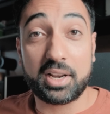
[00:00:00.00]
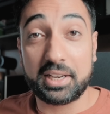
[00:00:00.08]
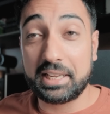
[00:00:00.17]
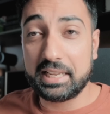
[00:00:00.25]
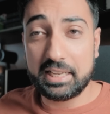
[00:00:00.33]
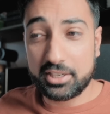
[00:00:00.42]
And
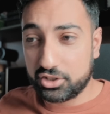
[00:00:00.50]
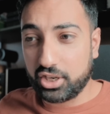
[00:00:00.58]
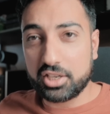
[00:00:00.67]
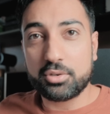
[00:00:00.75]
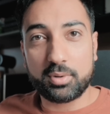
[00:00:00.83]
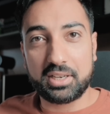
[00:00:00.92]

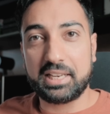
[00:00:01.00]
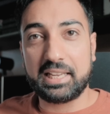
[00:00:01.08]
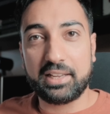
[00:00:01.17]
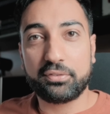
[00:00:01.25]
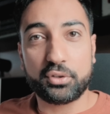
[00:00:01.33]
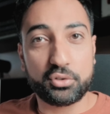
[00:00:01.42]

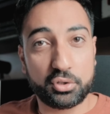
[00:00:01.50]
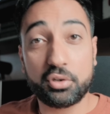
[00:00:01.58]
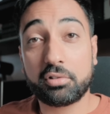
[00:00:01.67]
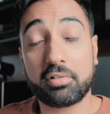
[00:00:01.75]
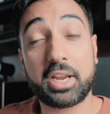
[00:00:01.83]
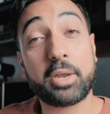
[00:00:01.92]
genuinely, if you do
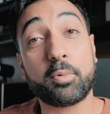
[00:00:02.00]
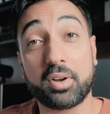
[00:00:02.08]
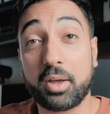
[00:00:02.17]
create one,